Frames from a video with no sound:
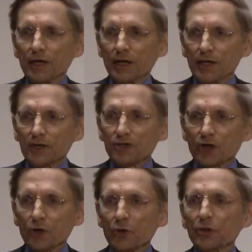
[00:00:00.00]
His
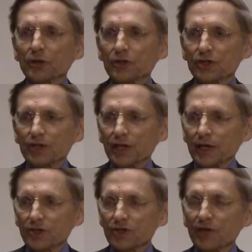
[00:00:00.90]
goal is to
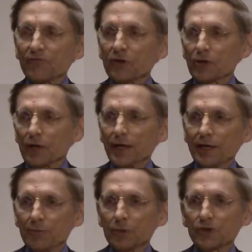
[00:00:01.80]
get 70 or
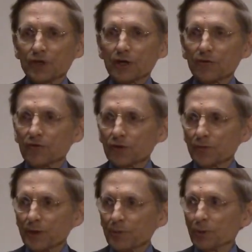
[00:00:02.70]
80% of his
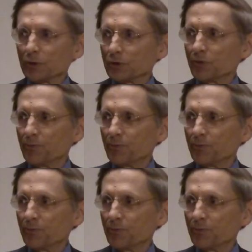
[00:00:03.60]
people to